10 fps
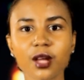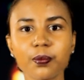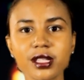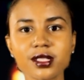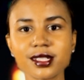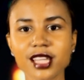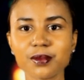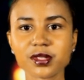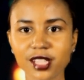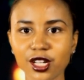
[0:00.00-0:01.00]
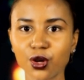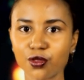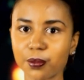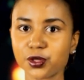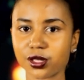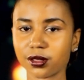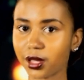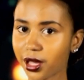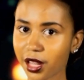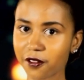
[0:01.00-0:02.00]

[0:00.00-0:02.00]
in a bid to tame state corruption.